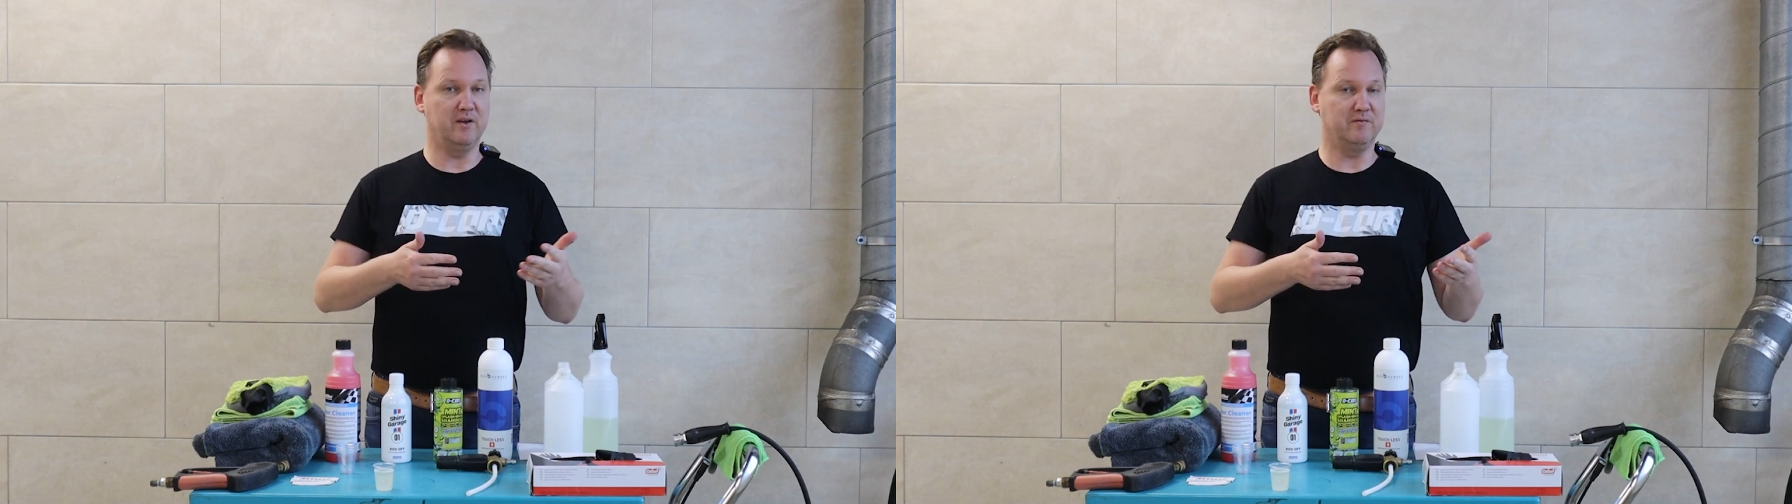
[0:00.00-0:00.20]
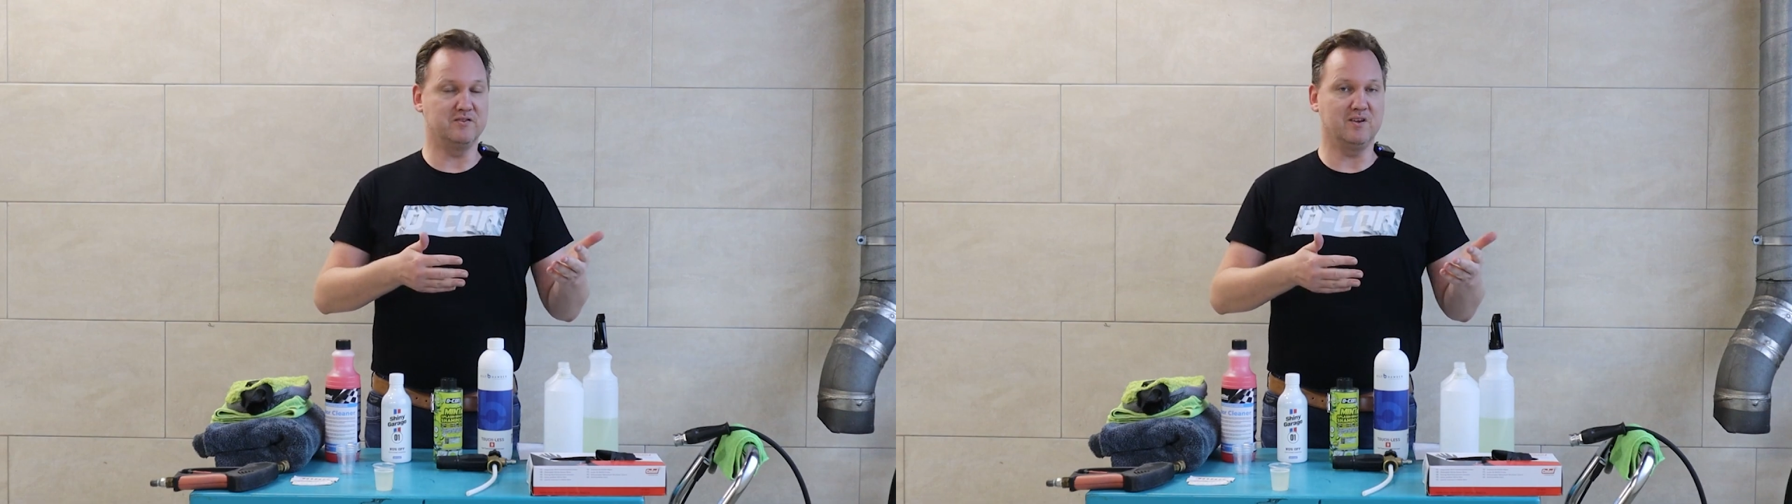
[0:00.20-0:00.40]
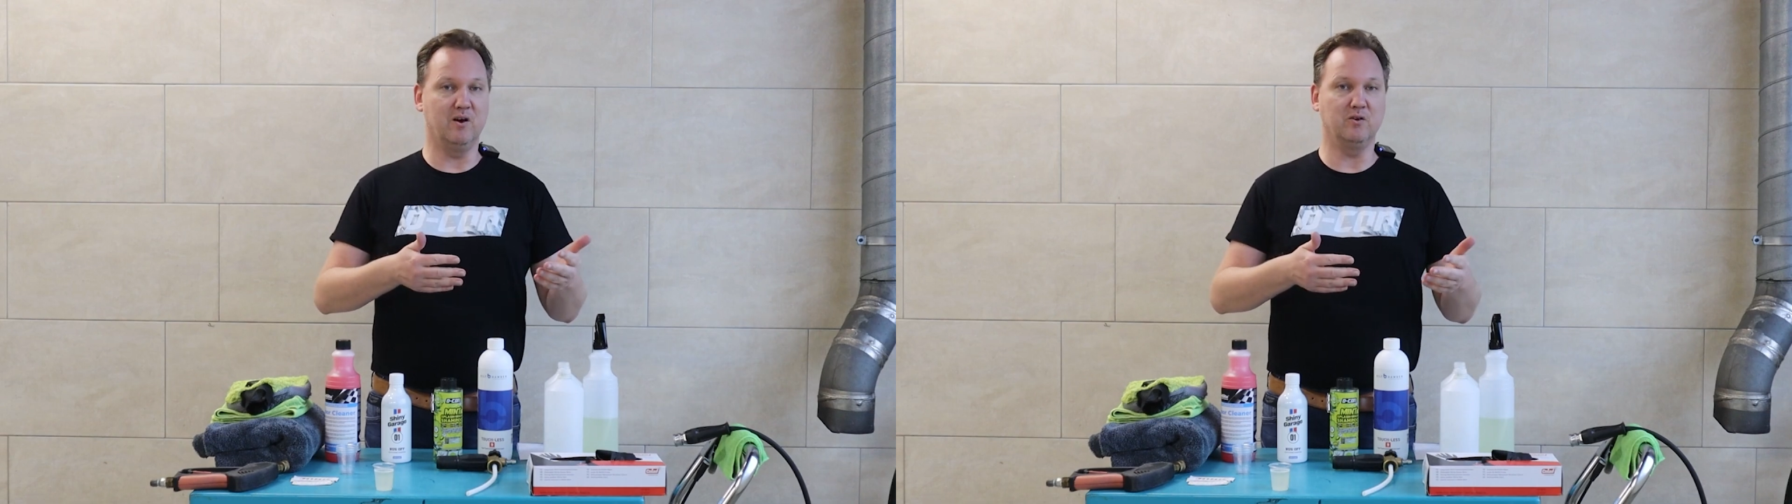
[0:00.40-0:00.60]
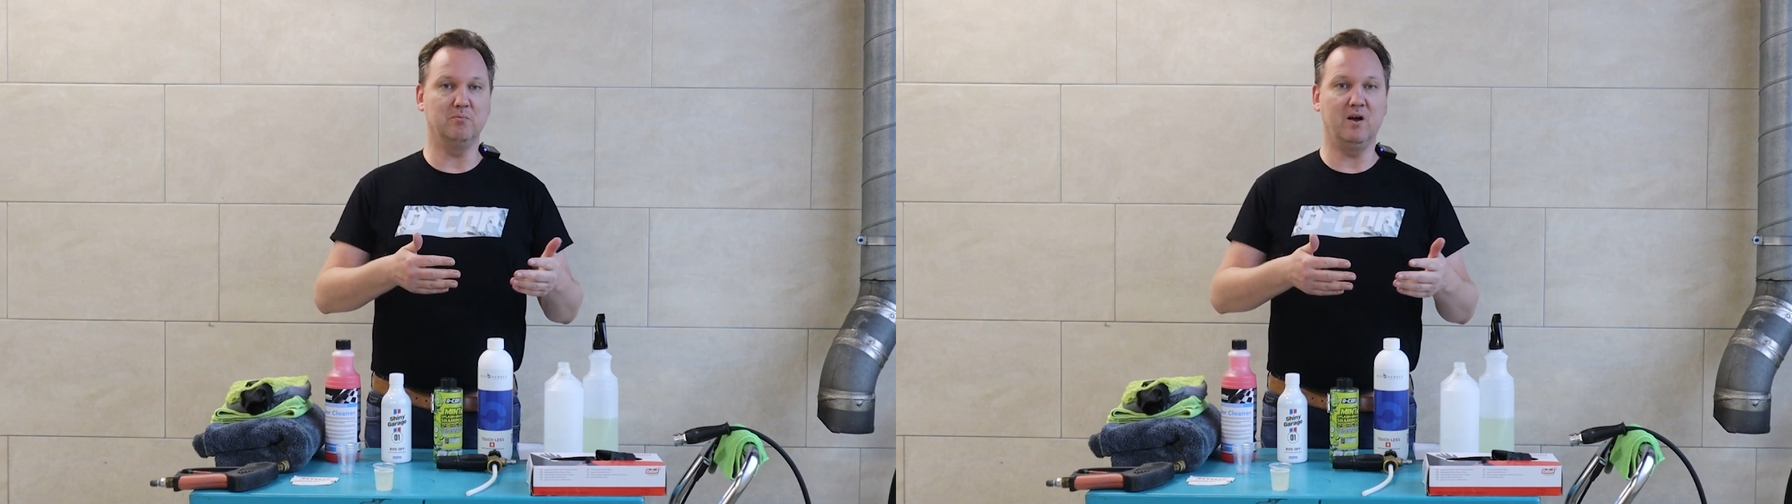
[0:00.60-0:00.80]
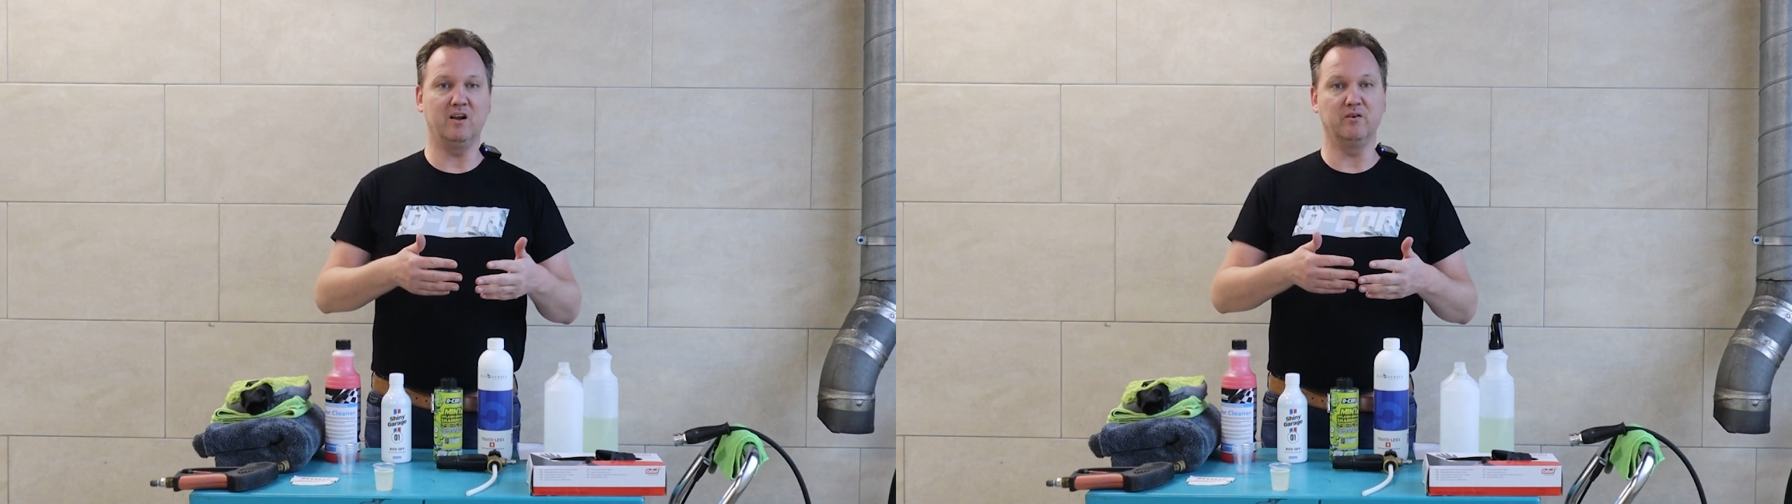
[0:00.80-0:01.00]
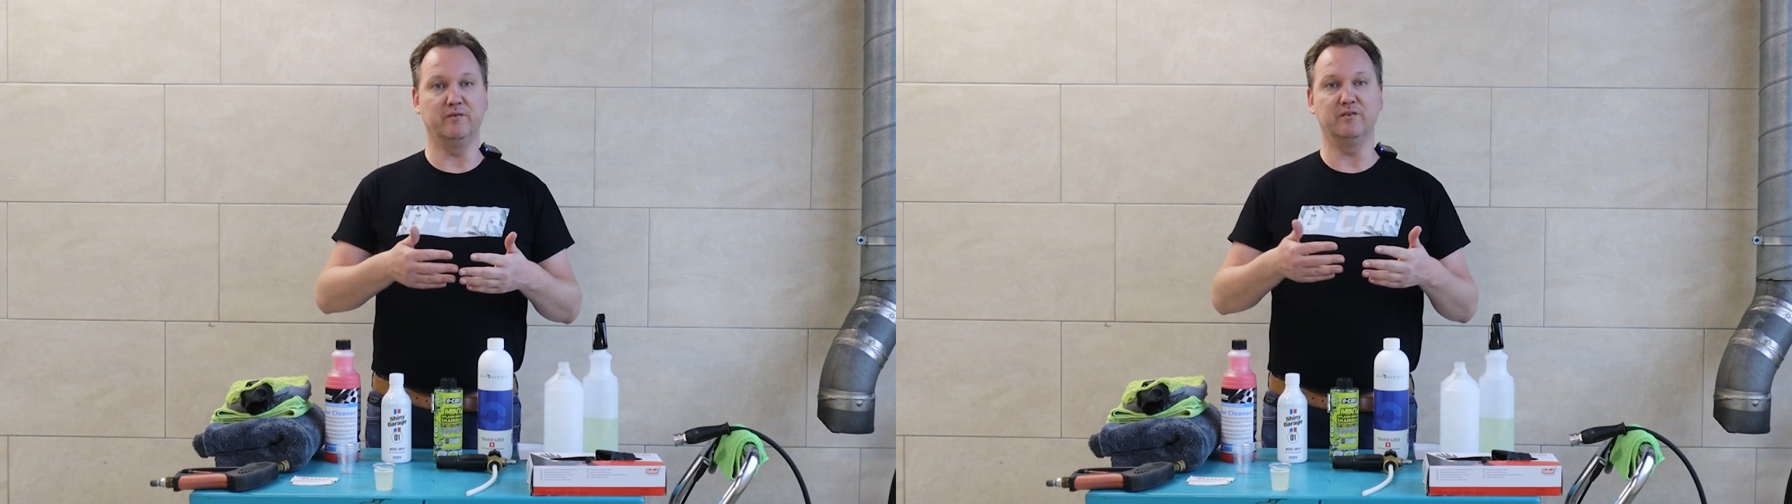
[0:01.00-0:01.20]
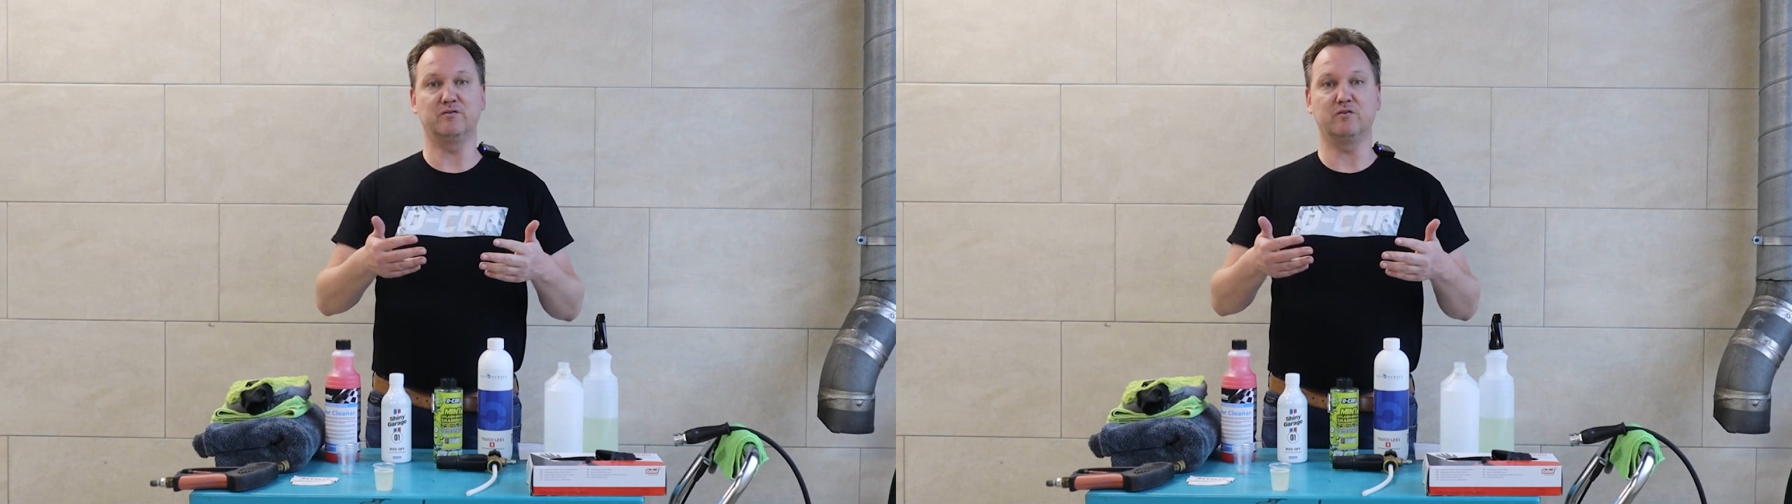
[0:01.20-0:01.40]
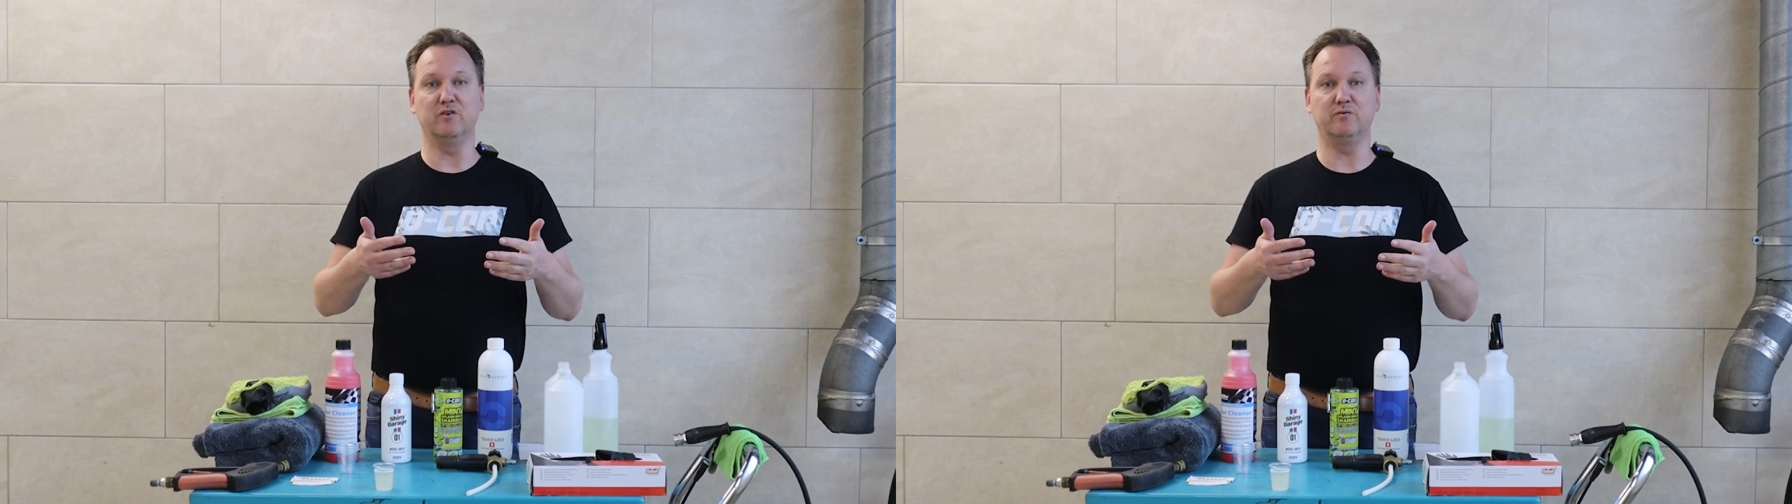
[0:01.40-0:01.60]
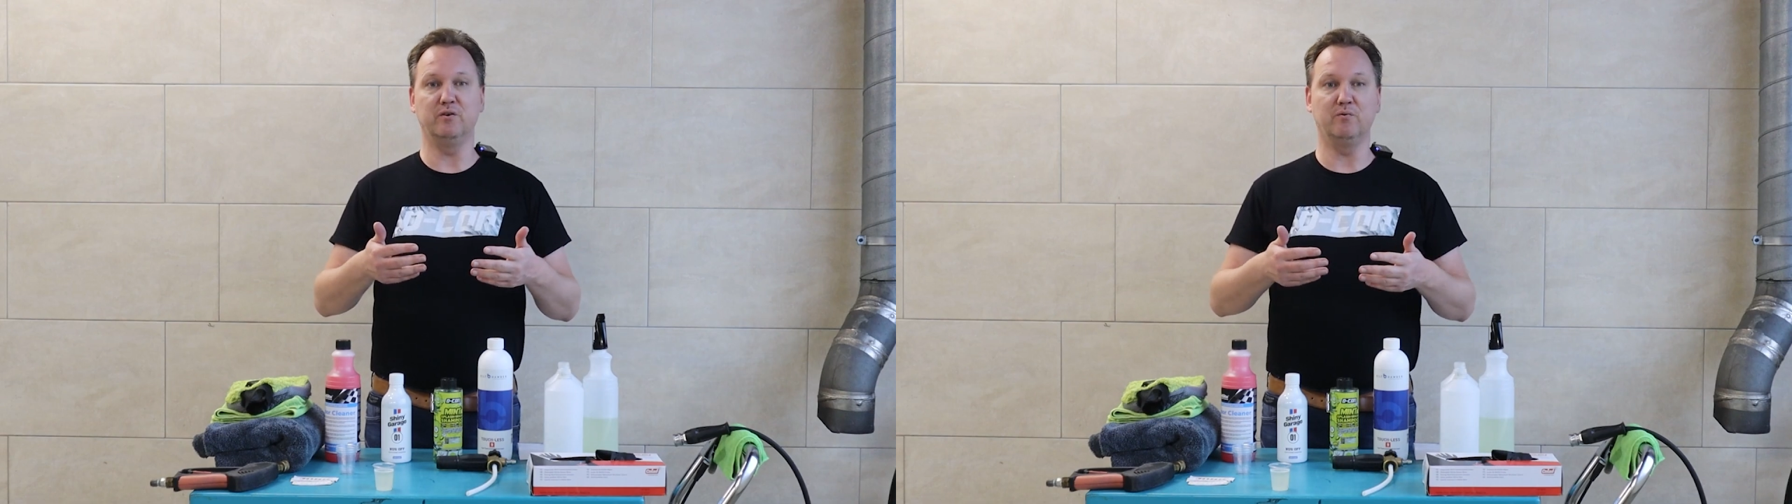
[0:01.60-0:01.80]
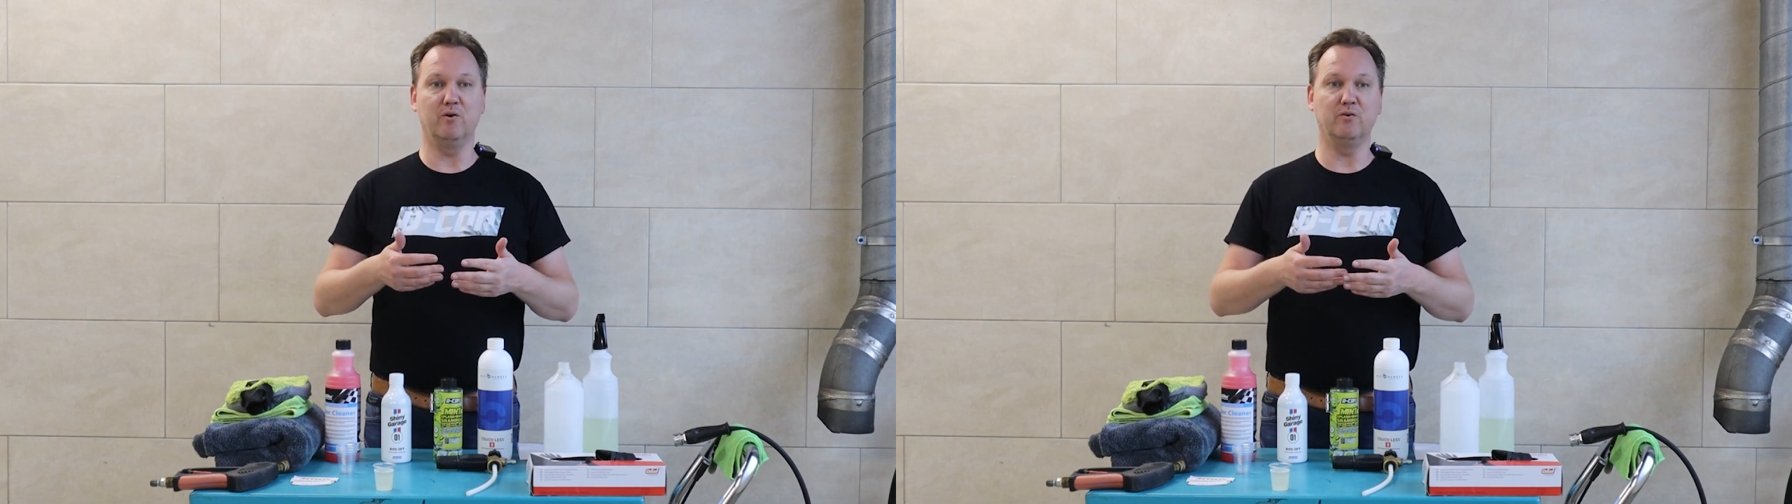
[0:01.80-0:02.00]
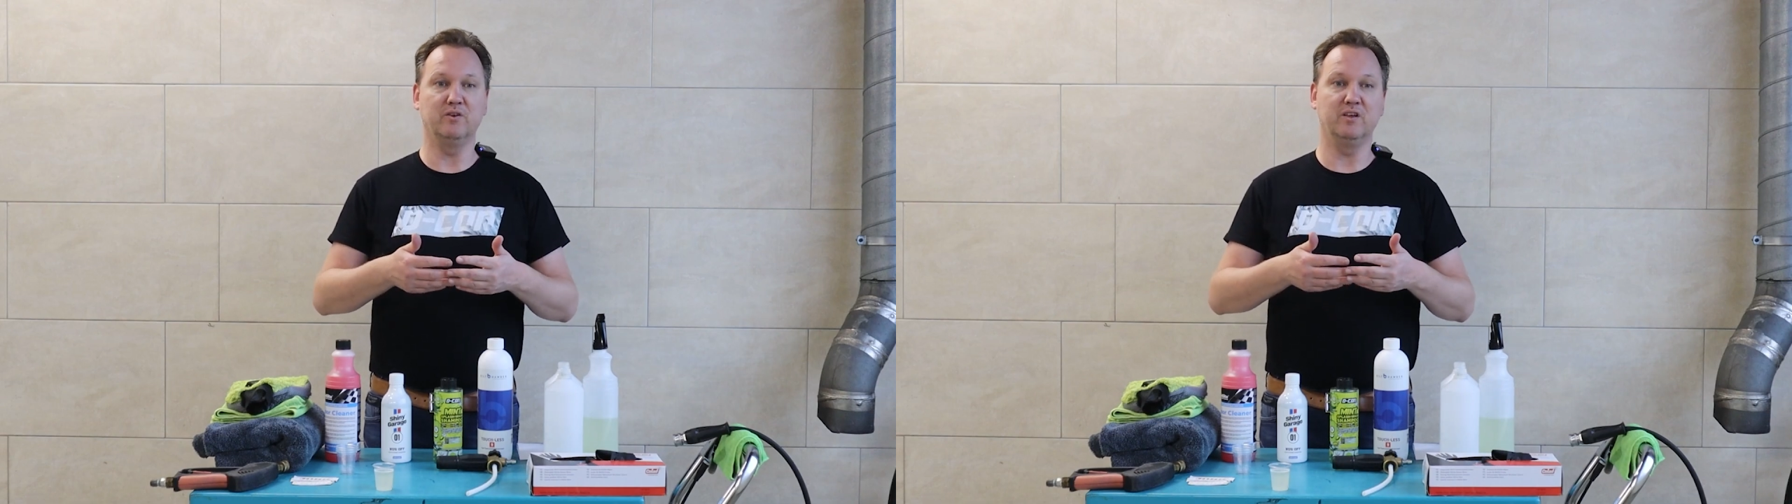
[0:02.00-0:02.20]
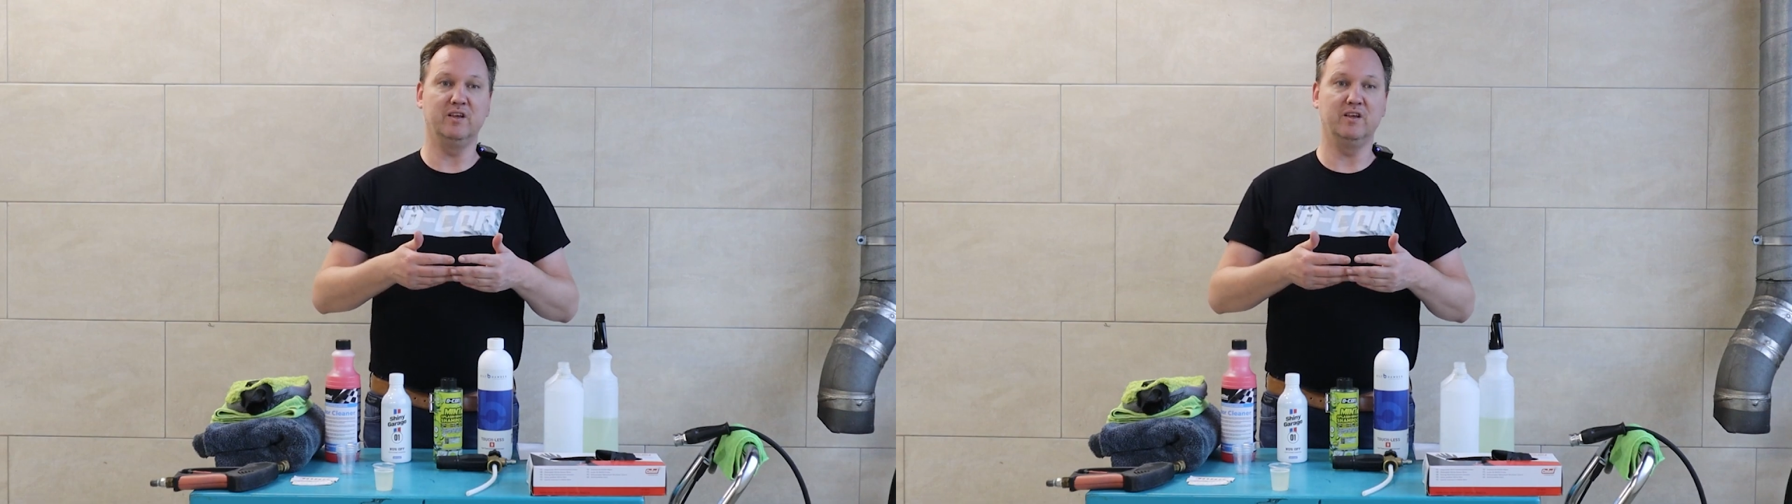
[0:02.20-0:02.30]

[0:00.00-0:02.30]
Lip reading: If it's autobahn or if it's country road,